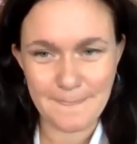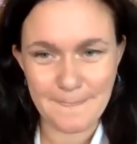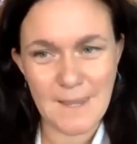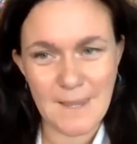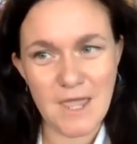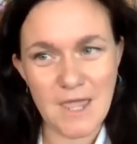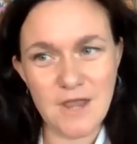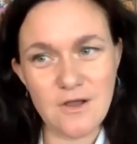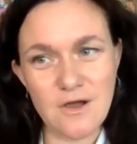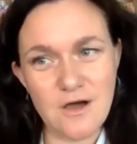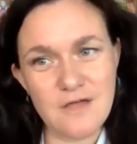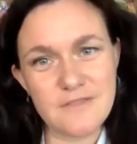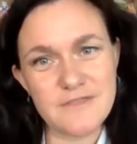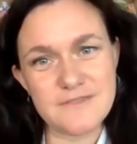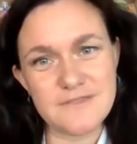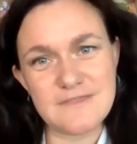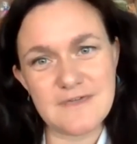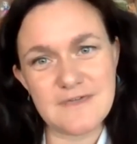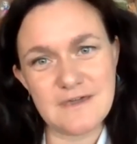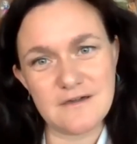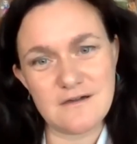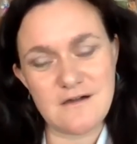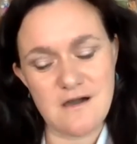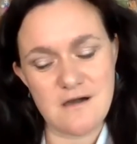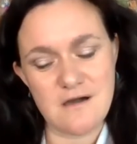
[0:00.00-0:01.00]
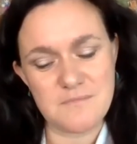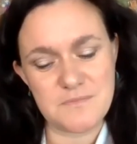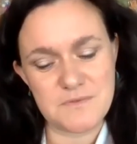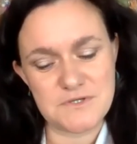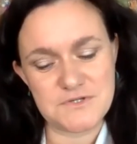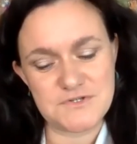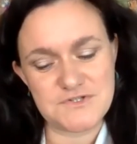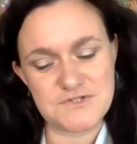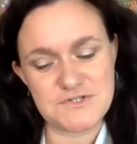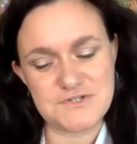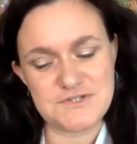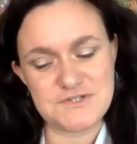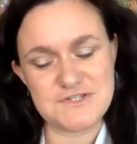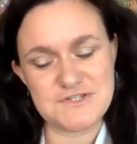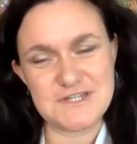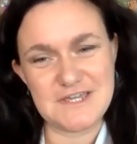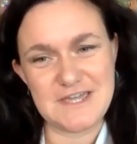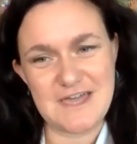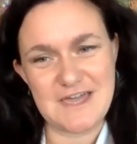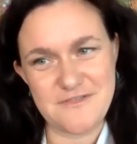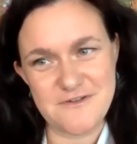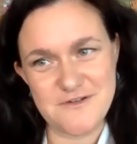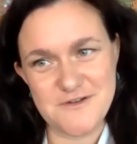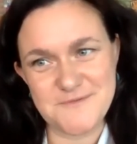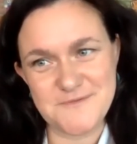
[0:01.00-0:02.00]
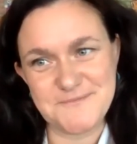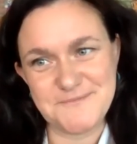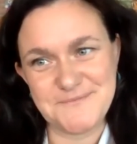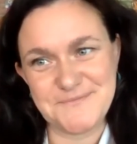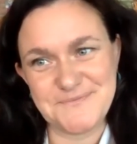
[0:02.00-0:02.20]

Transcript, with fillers: and all that they accomplished together.